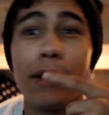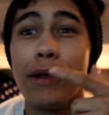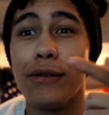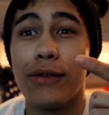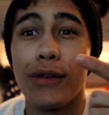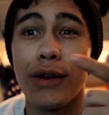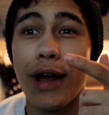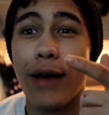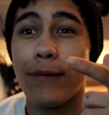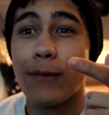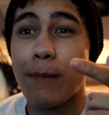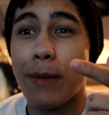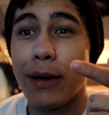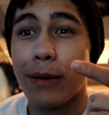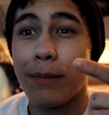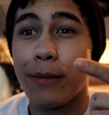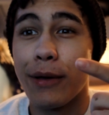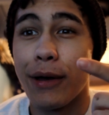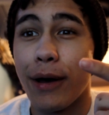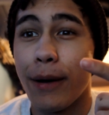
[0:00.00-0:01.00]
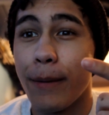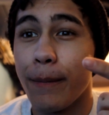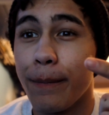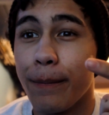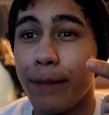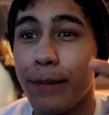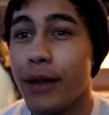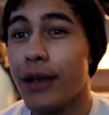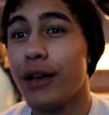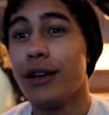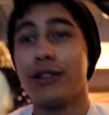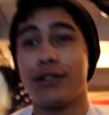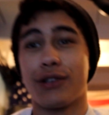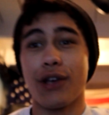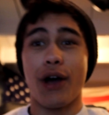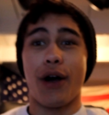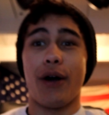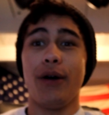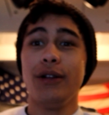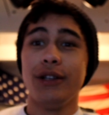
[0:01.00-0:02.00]
he's going to have to pick me up.
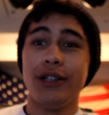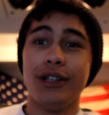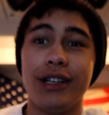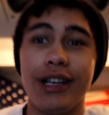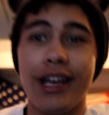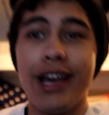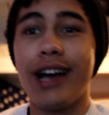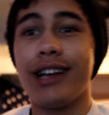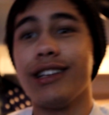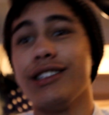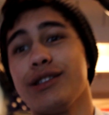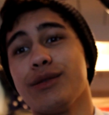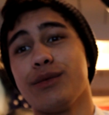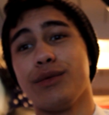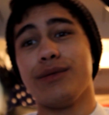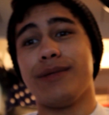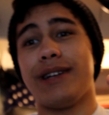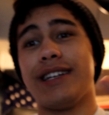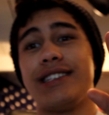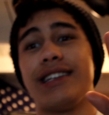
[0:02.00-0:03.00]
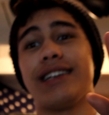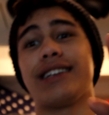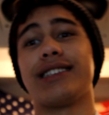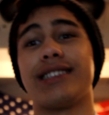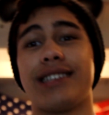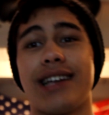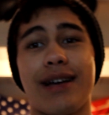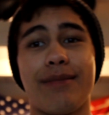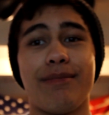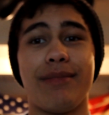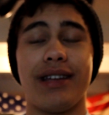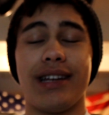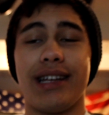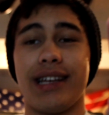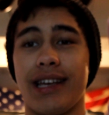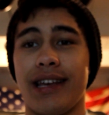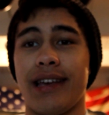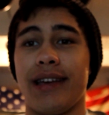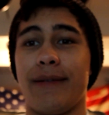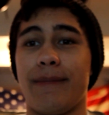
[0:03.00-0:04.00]
So, yeah, this is going to be my second time
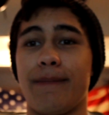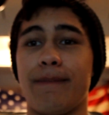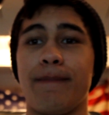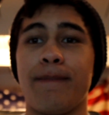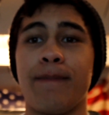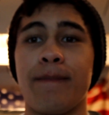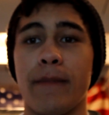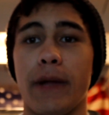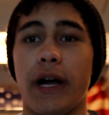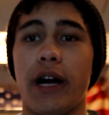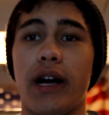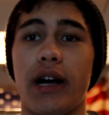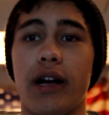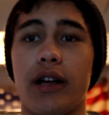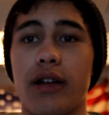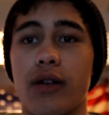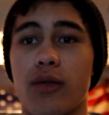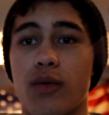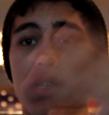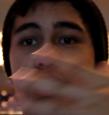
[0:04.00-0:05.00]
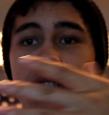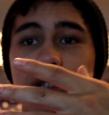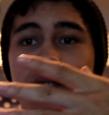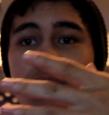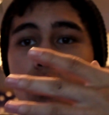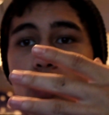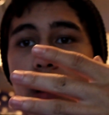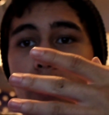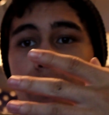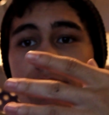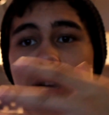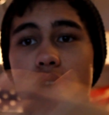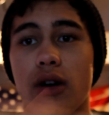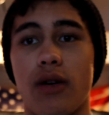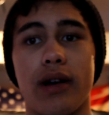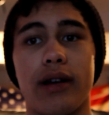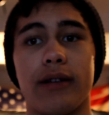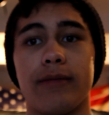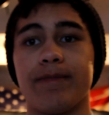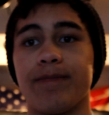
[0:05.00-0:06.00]
meeting him. Reasons why I'm
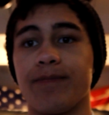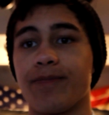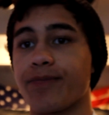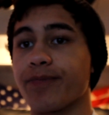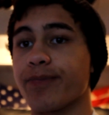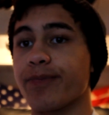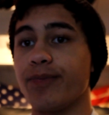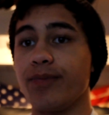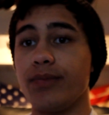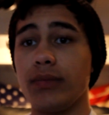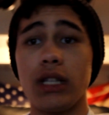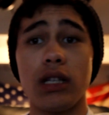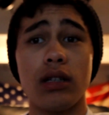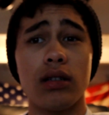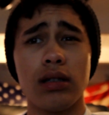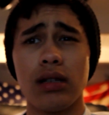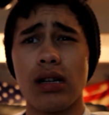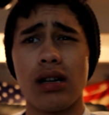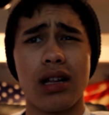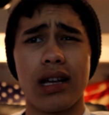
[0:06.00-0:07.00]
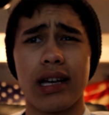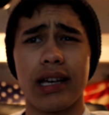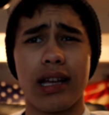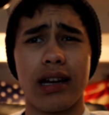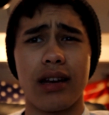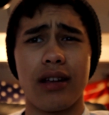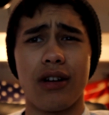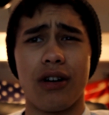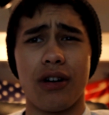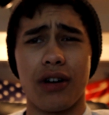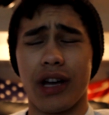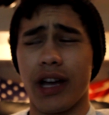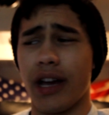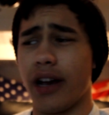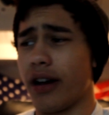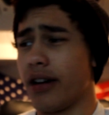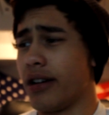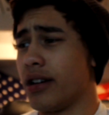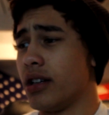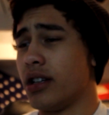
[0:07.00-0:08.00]
going, not like any of y'all
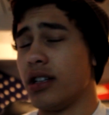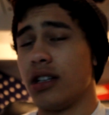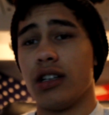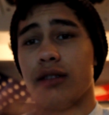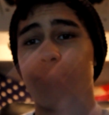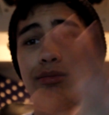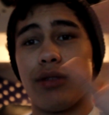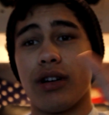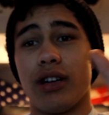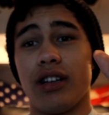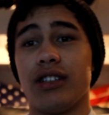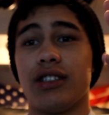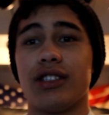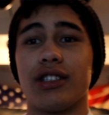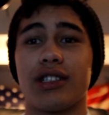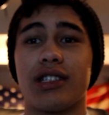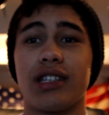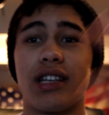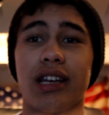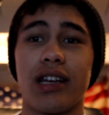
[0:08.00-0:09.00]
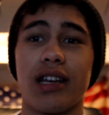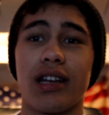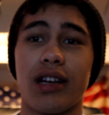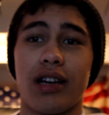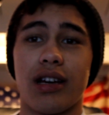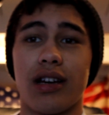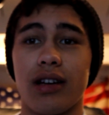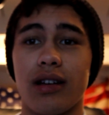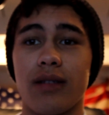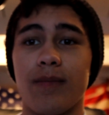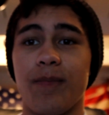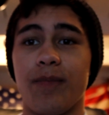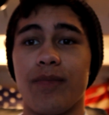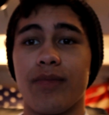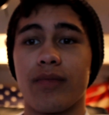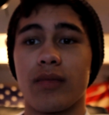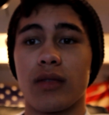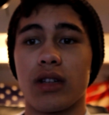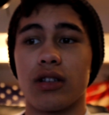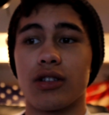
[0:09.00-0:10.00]
care, but just to get
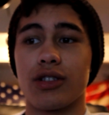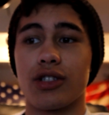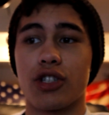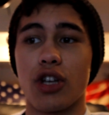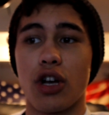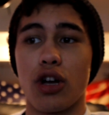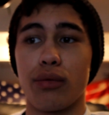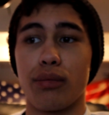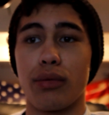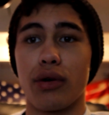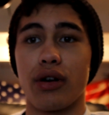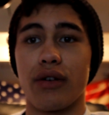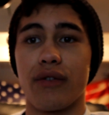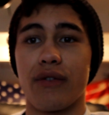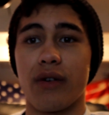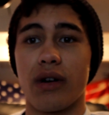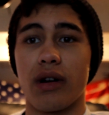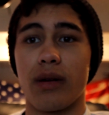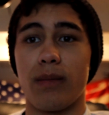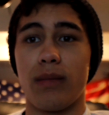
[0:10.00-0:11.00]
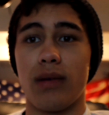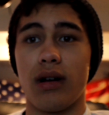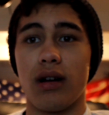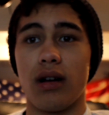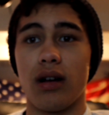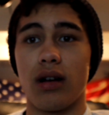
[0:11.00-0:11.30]
sober from